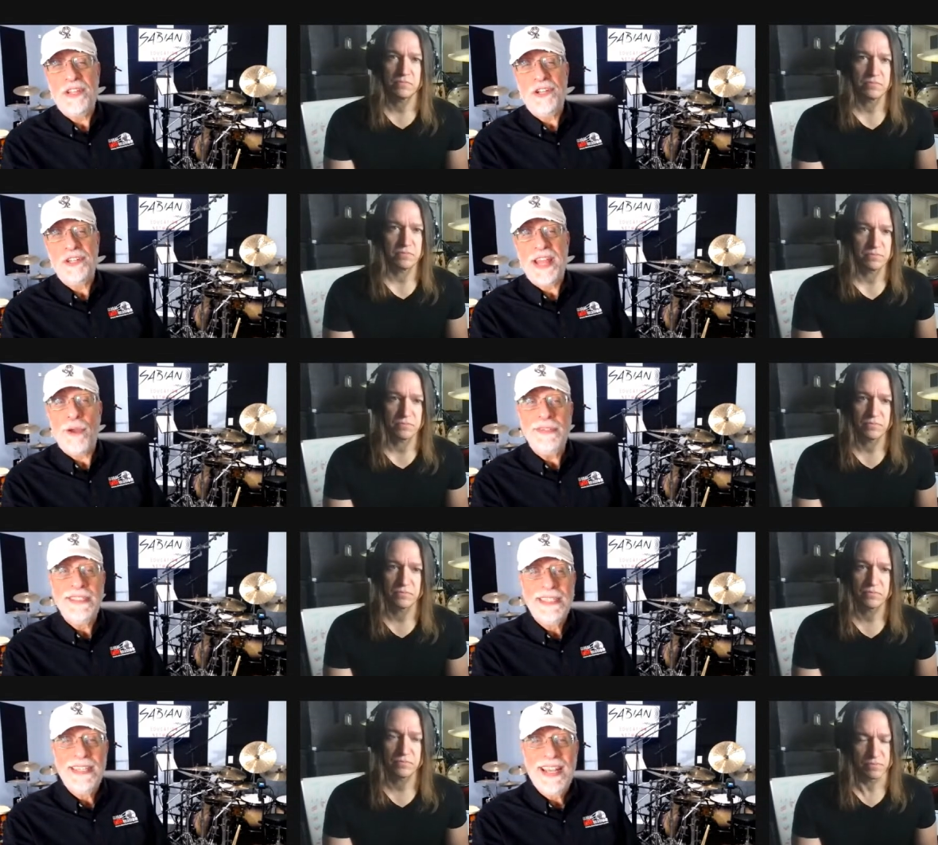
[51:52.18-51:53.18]
Speaker 1: they're teaching now
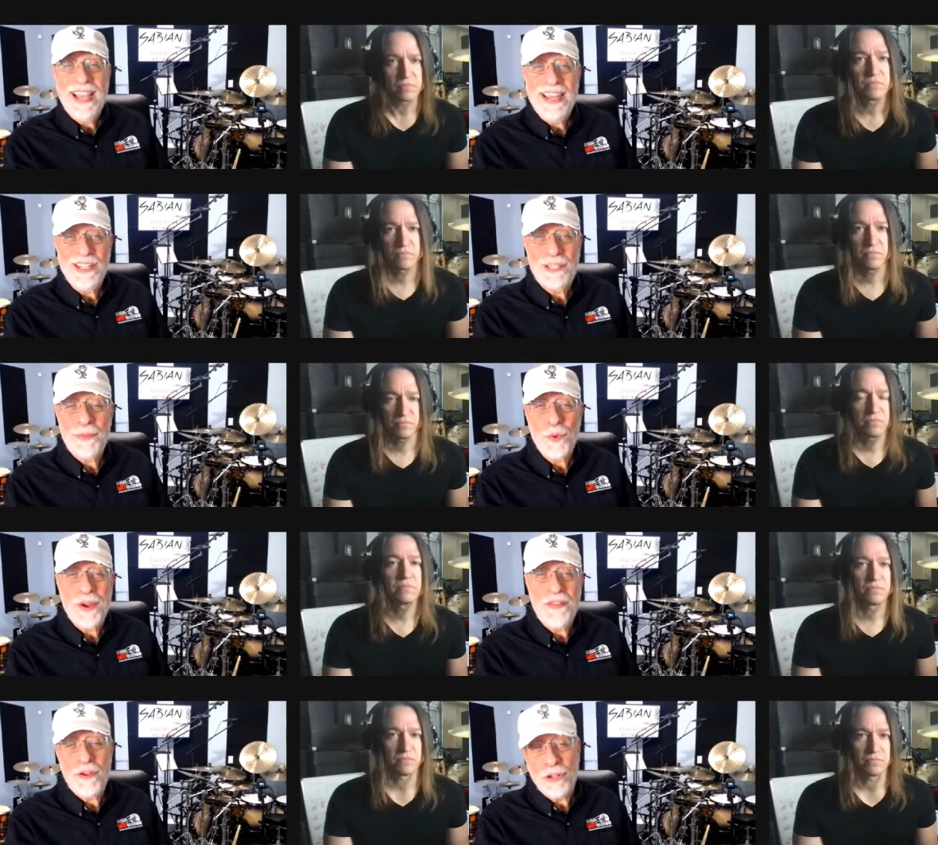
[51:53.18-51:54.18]
and it's something
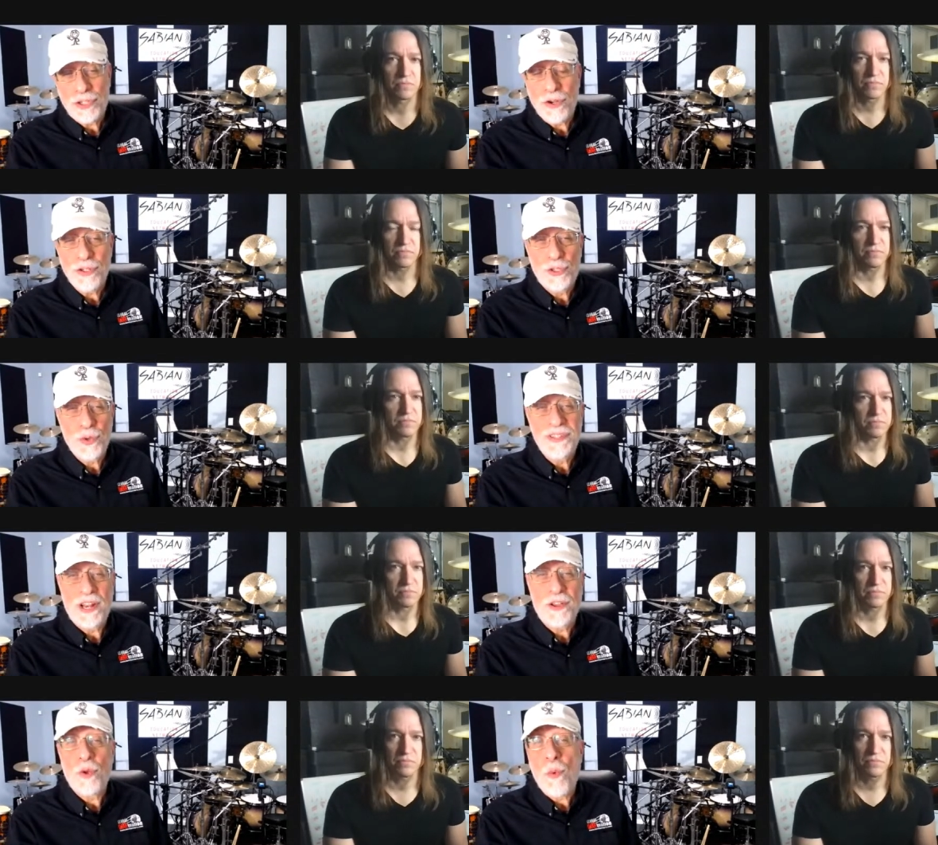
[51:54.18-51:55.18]
where there are certain students
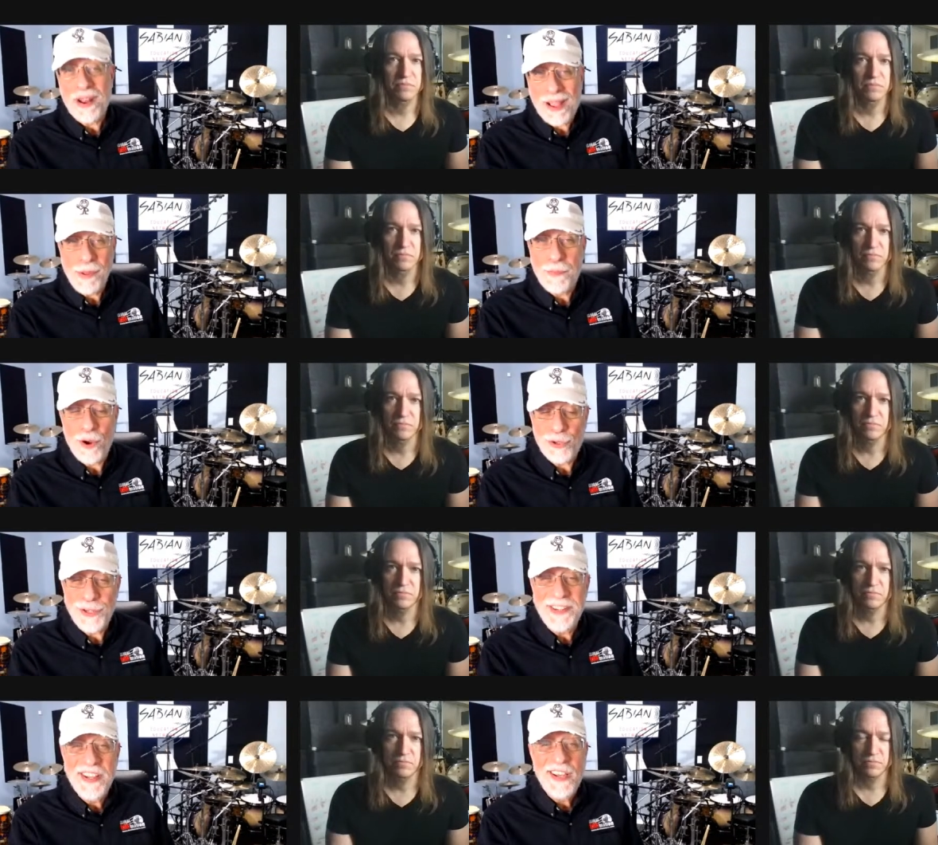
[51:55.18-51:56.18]
that are going to want to come in
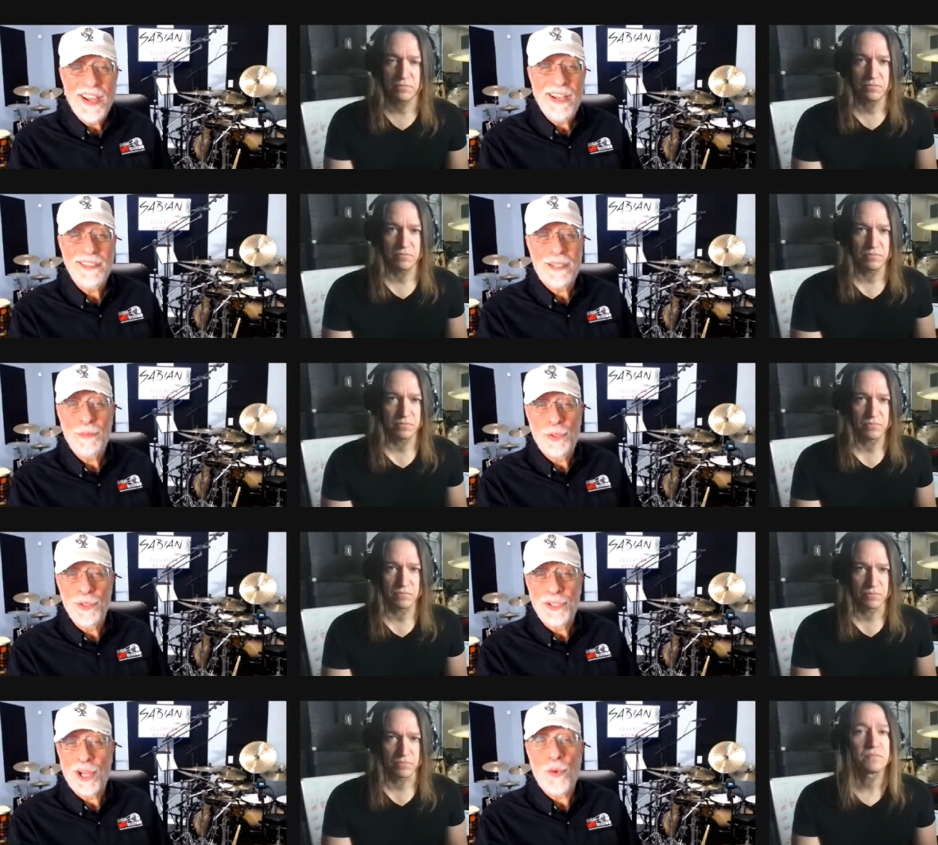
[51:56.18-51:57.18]
person and some
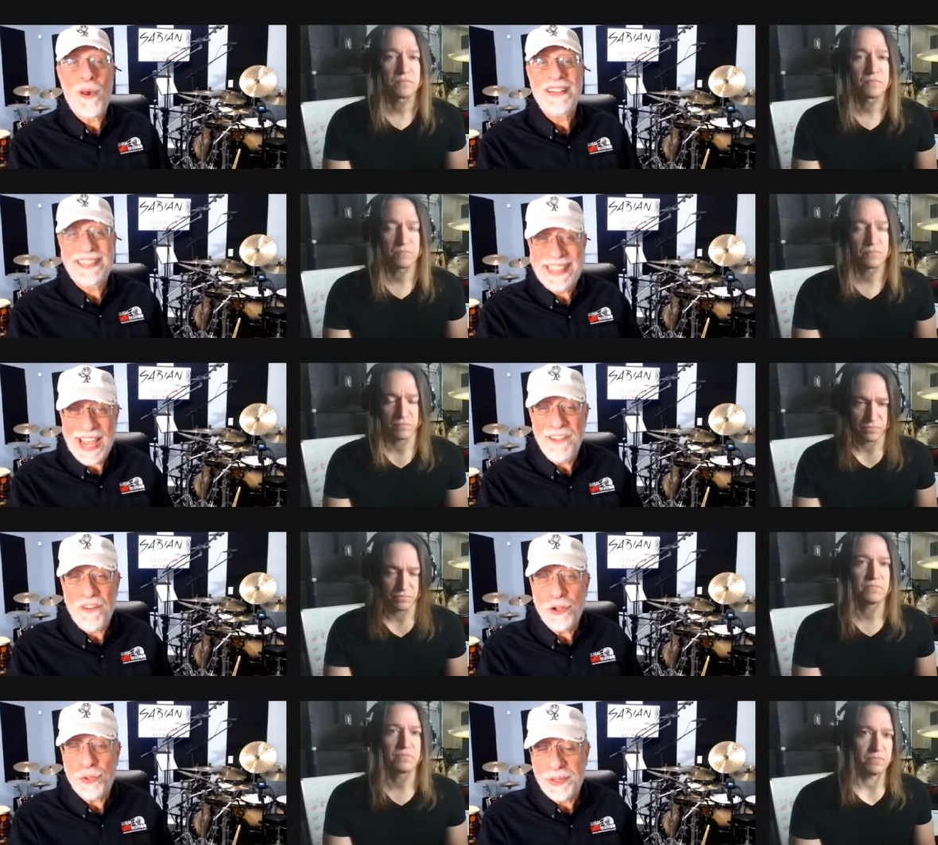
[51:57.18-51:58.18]
students are going to want to stay
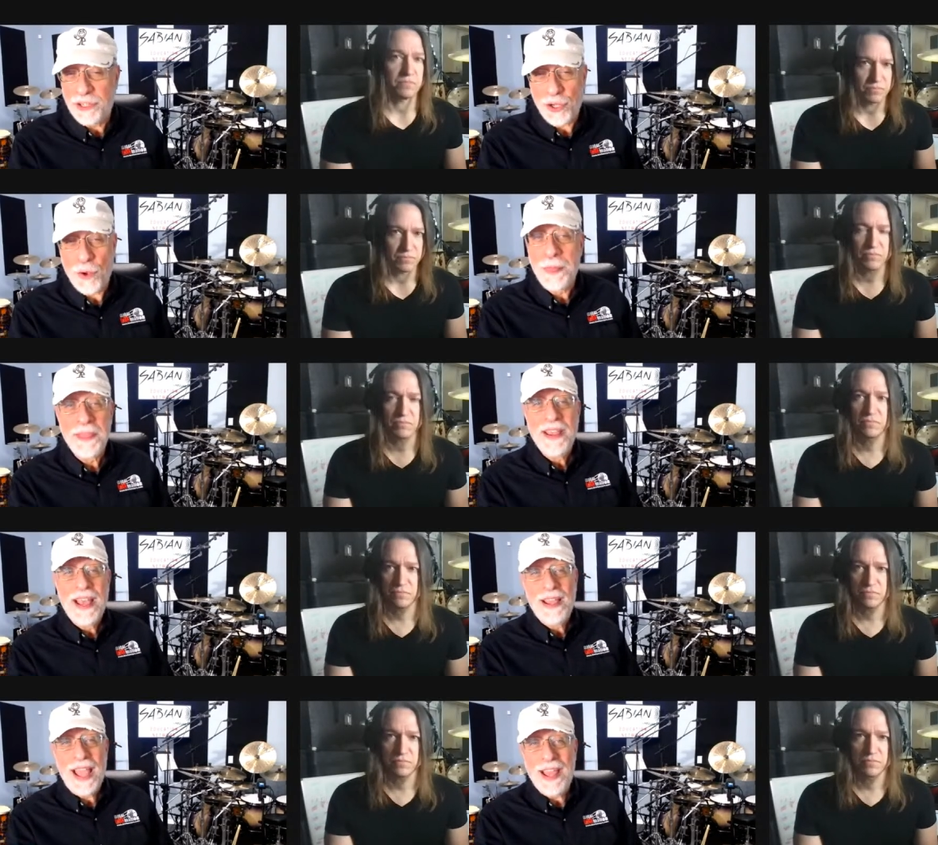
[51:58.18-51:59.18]
virtually so
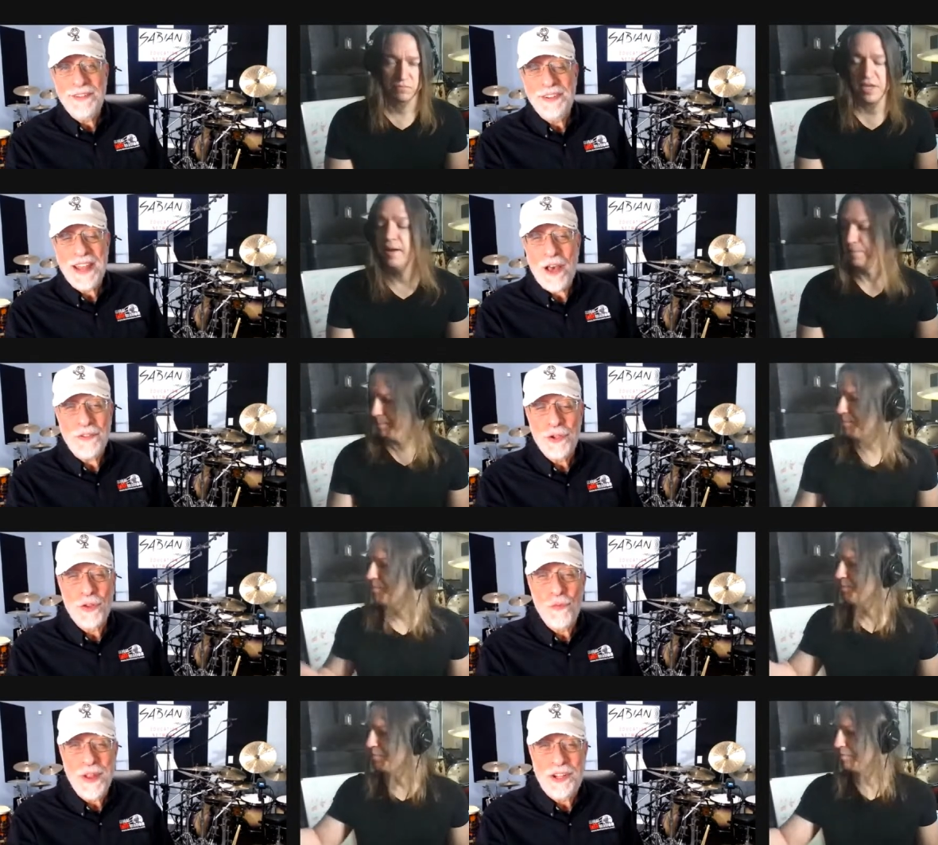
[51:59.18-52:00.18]
and yeah. now that you
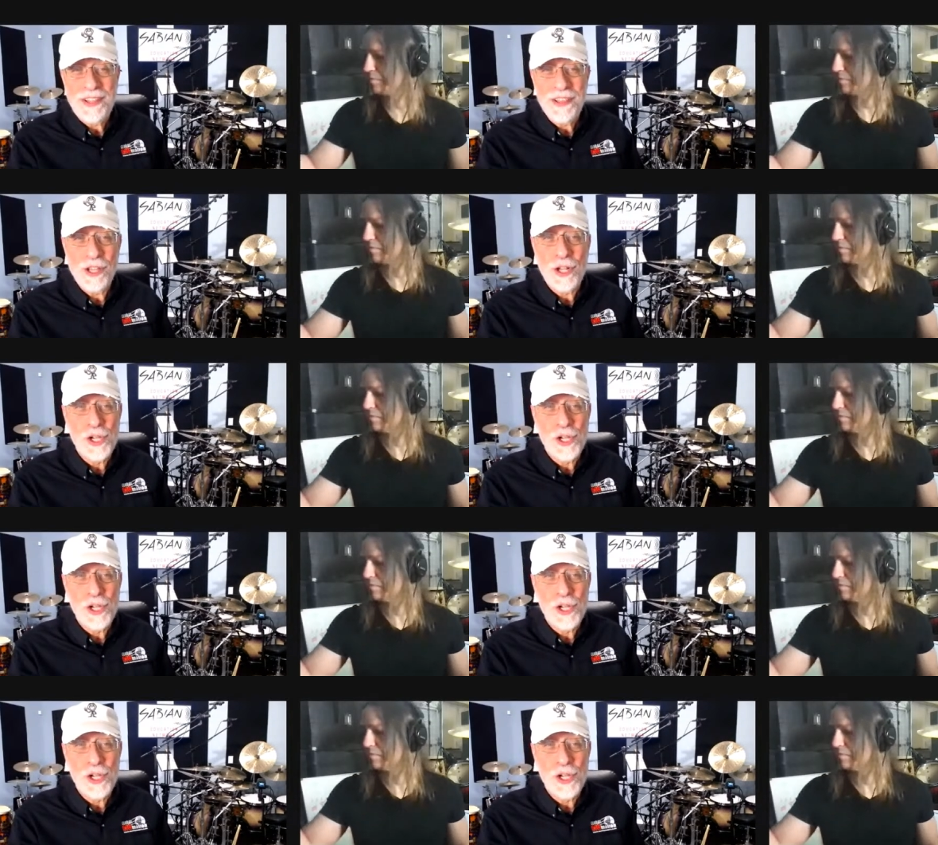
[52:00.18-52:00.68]
reach the